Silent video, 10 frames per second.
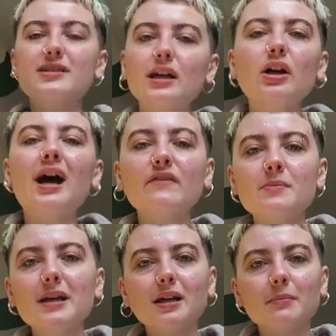they're going to have to
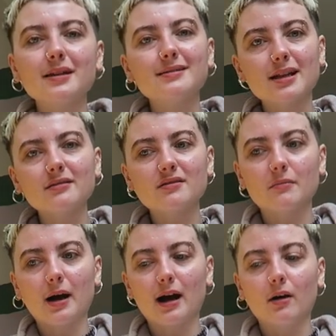make it make sense
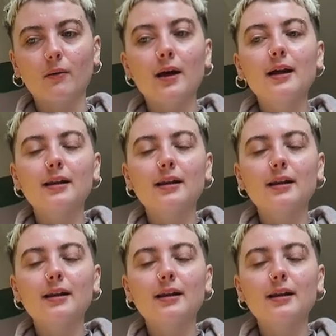somehow